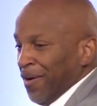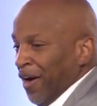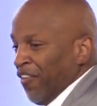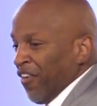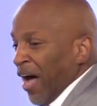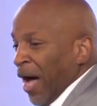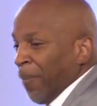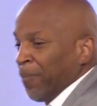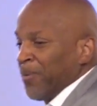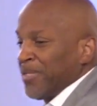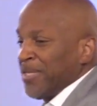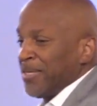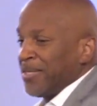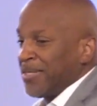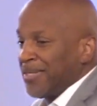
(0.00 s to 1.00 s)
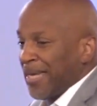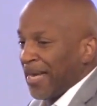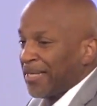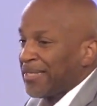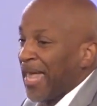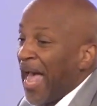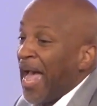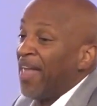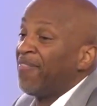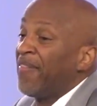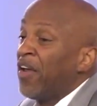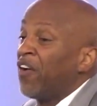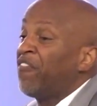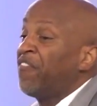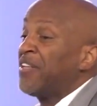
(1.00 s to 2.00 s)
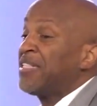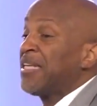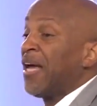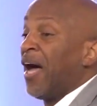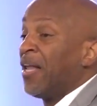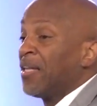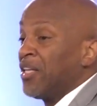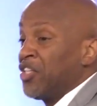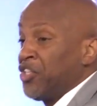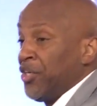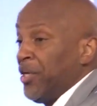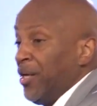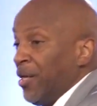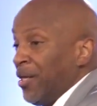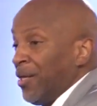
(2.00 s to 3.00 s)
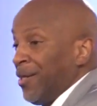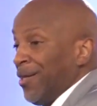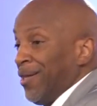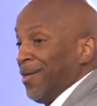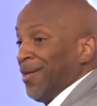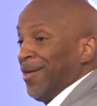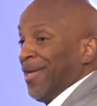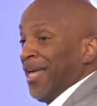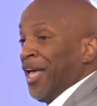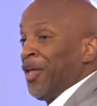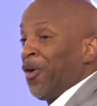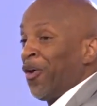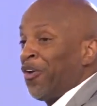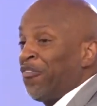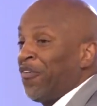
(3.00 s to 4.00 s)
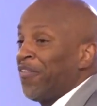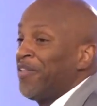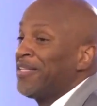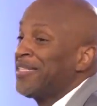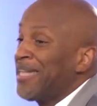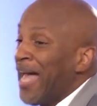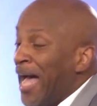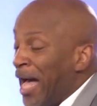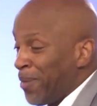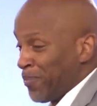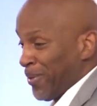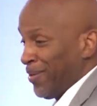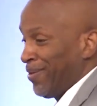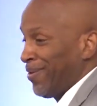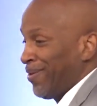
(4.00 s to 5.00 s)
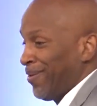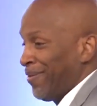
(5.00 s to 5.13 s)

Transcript: of opposite sex and their physiology in order for this to happen.